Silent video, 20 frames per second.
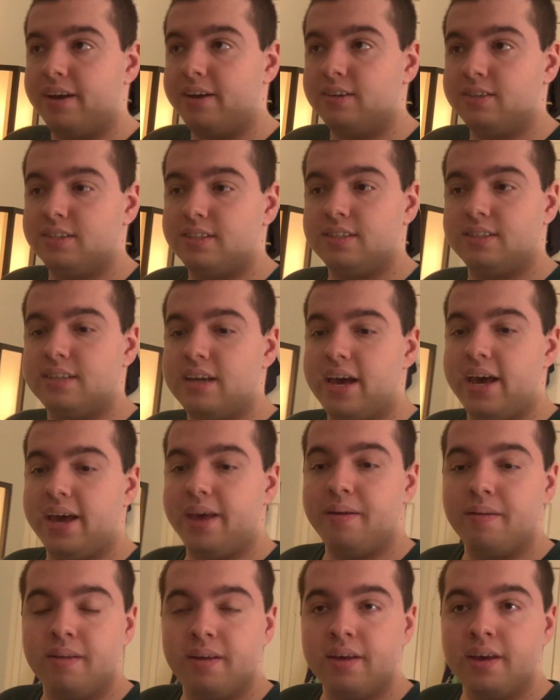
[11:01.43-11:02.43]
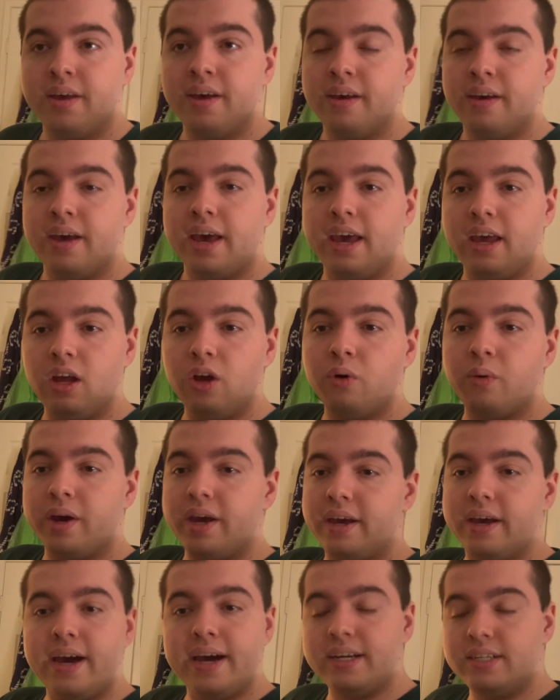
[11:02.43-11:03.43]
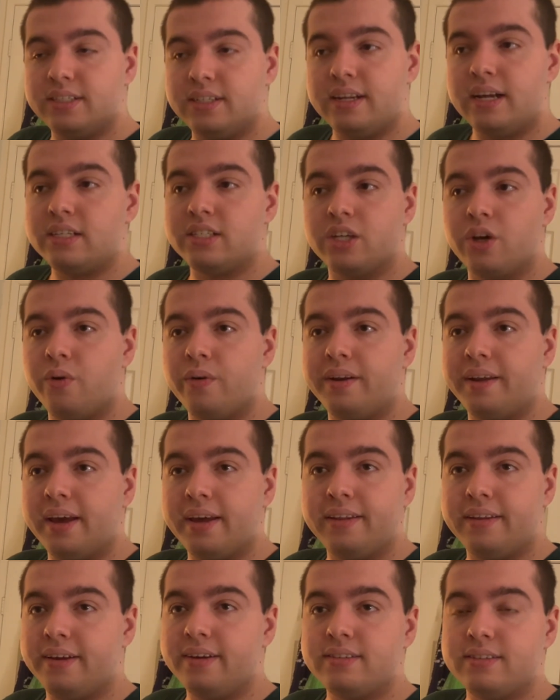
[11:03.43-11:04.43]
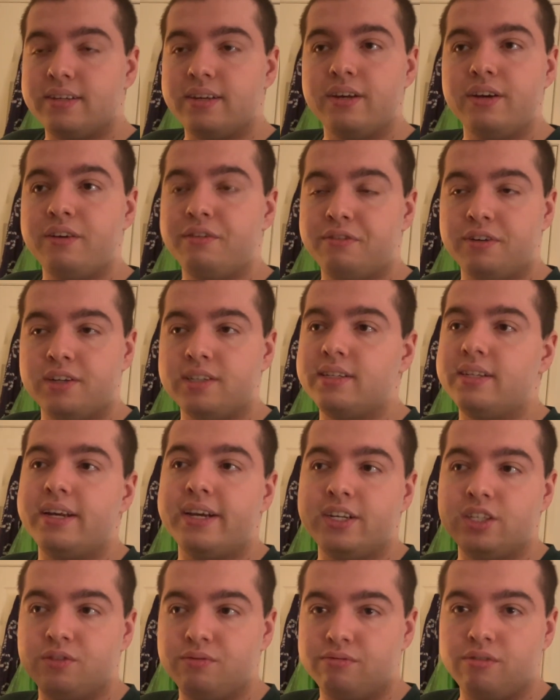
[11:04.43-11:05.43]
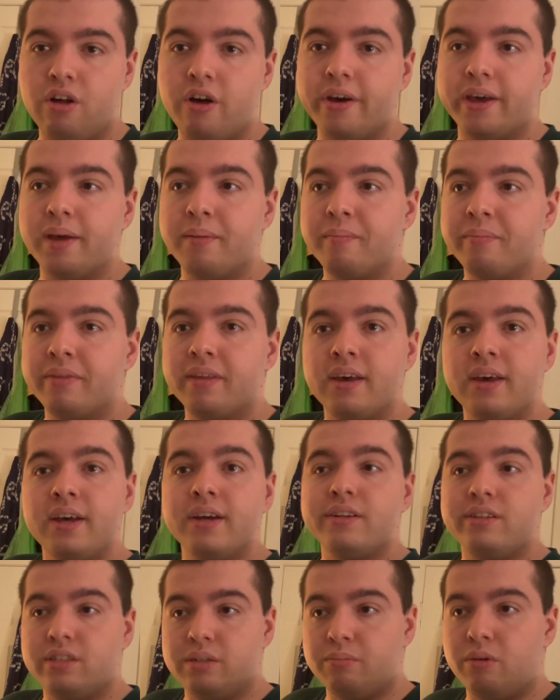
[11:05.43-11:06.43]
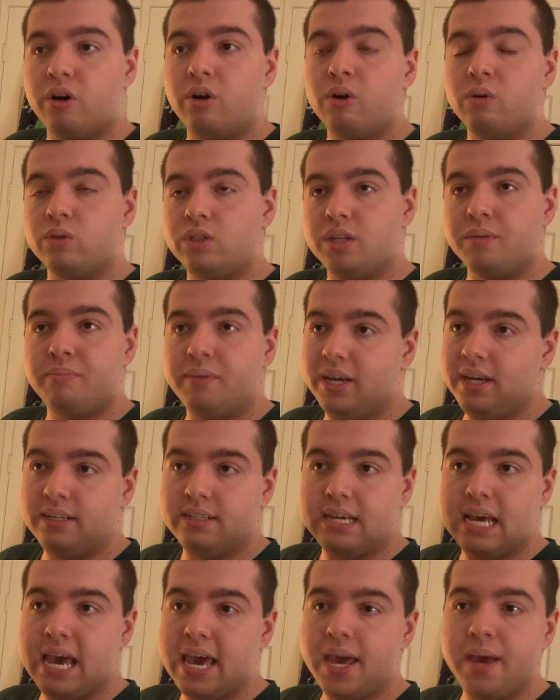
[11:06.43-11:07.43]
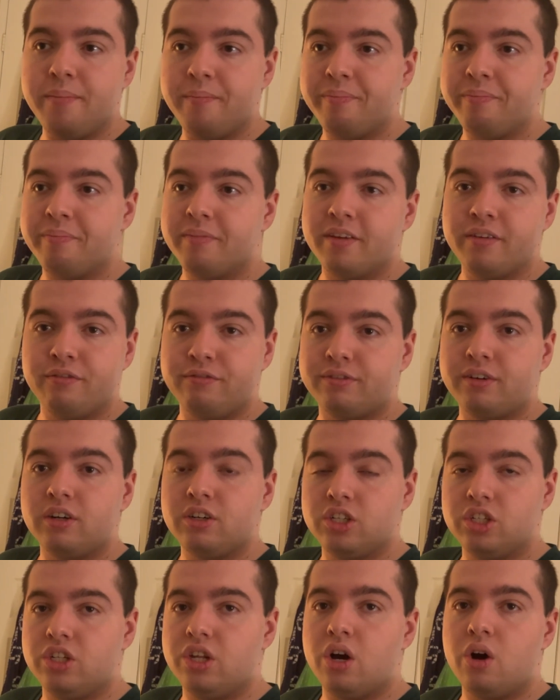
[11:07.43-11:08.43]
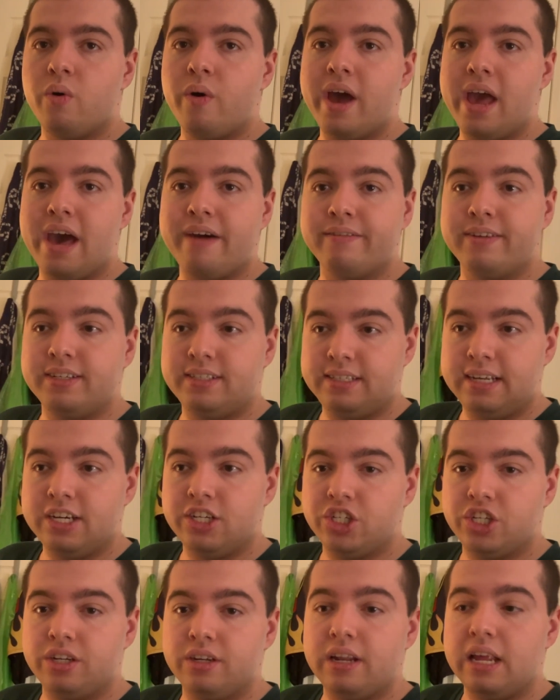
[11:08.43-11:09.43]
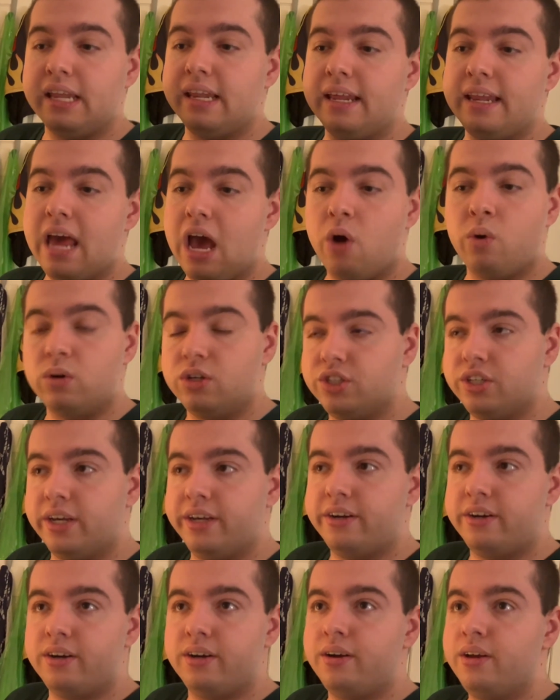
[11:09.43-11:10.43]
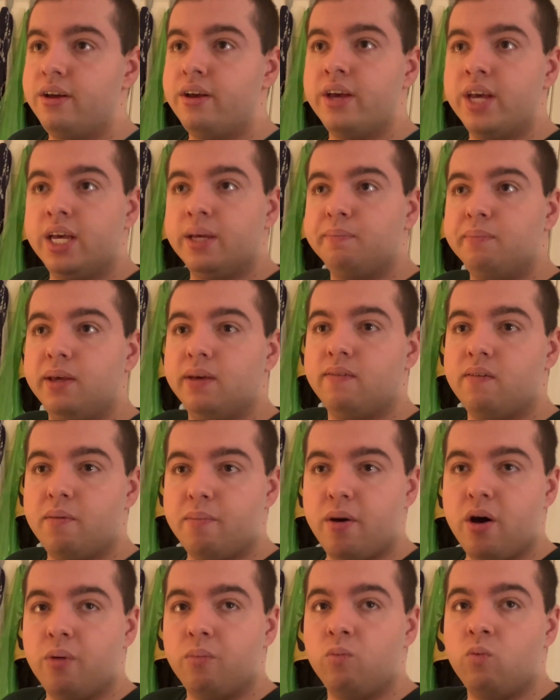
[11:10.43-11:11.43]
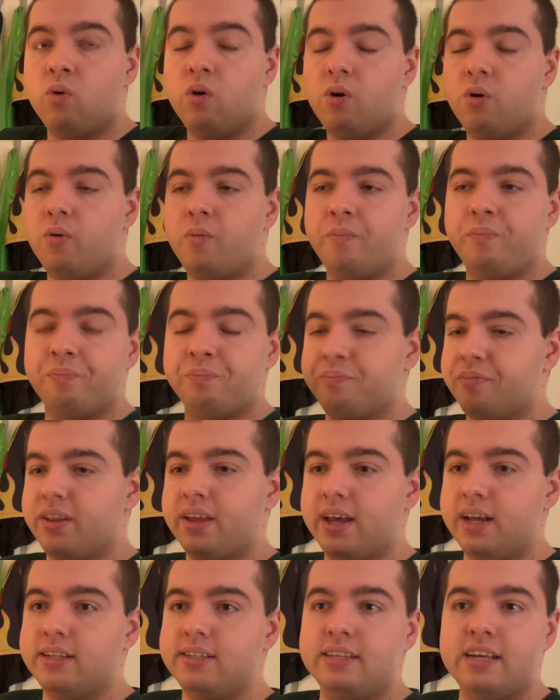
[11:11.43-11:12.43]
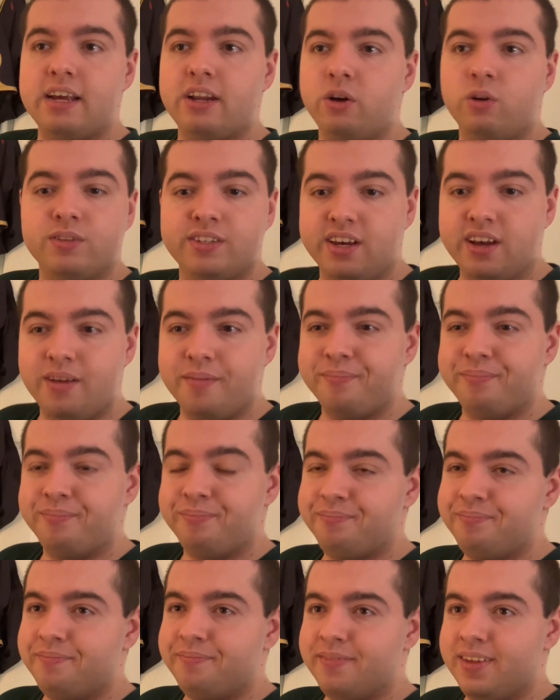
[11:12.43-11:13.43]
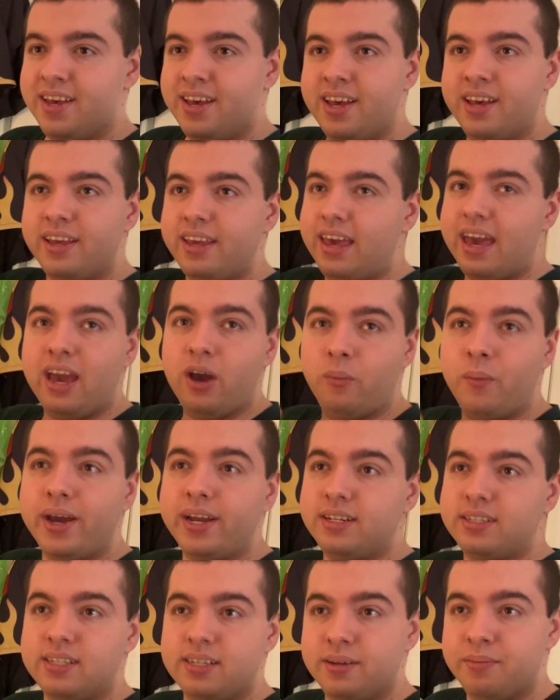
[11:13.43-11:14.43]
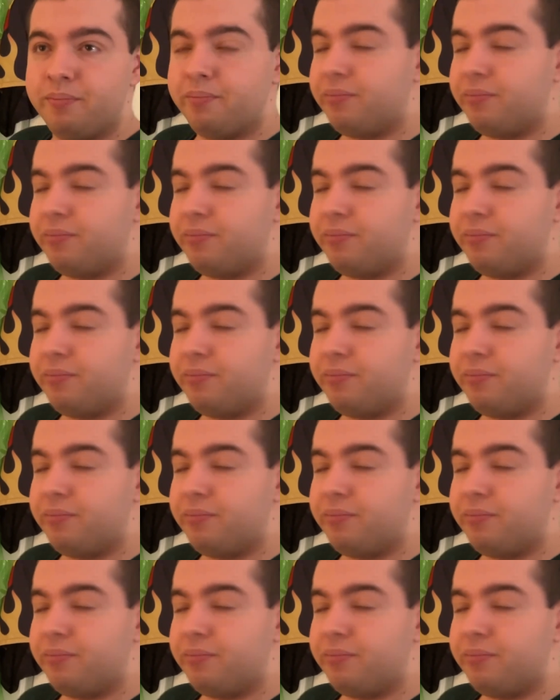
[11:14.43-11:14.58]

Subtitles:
else to say. Anyway, guys, so that's going to end it for today's vlog. Tomorrow's the big day. First, though, I have a session, and then hours later, me and my mom will head to that hotel. Can't wait.